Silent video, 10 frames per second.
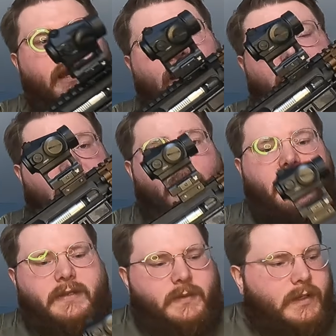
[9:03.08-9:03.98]
It's
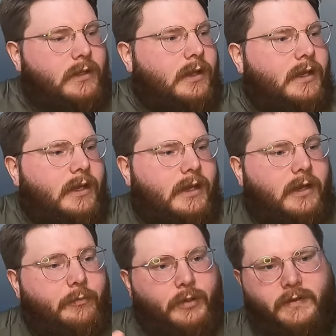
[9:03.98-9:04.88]
lightweight as well.
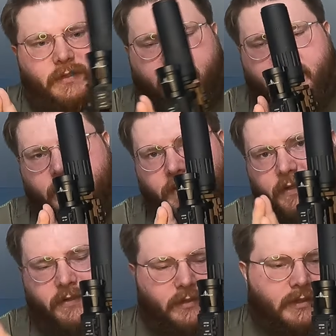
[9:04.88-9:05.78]
I've put on some
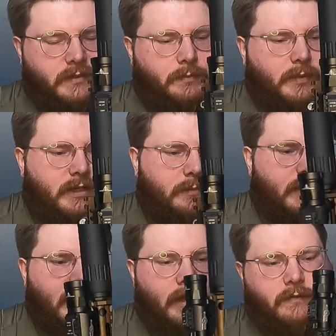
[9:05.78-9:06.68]
attachments, so it does make it a
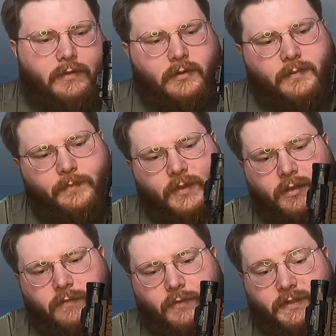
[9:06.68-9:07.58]
bit heavier.
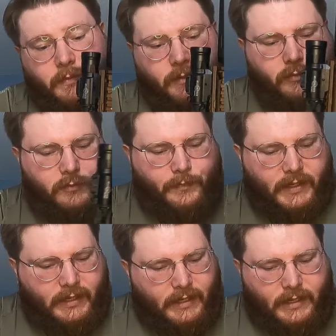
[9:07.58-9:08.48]
Of course, the mag ball.
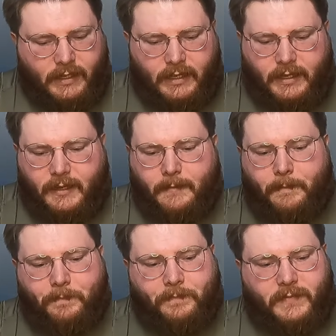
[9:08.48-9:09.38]

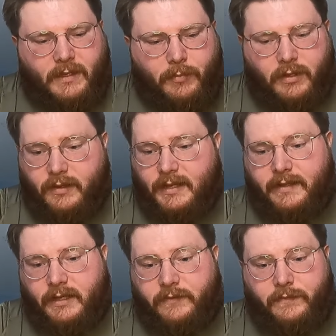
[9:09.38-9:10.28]
But other than
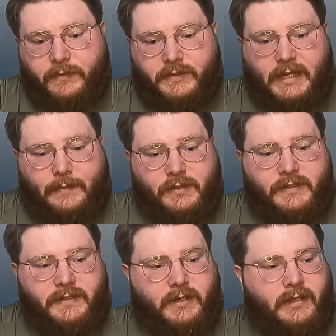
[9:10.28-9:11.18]
that, it feels
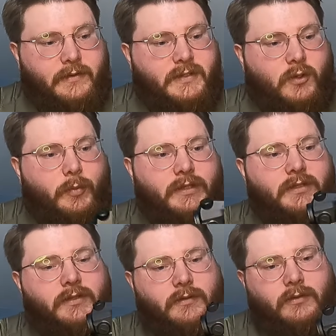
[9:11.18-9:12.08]
absolutely sturdy. There's
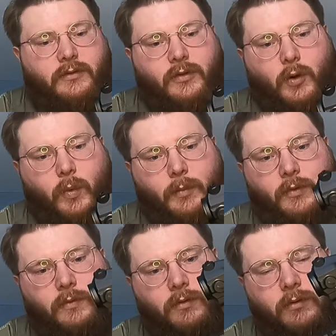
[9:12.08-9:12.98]
almost no
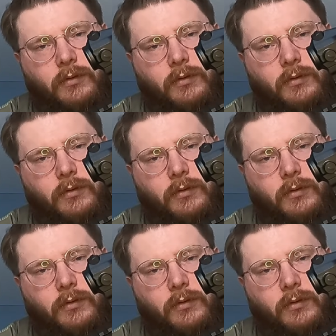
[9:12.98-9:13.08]
wobble.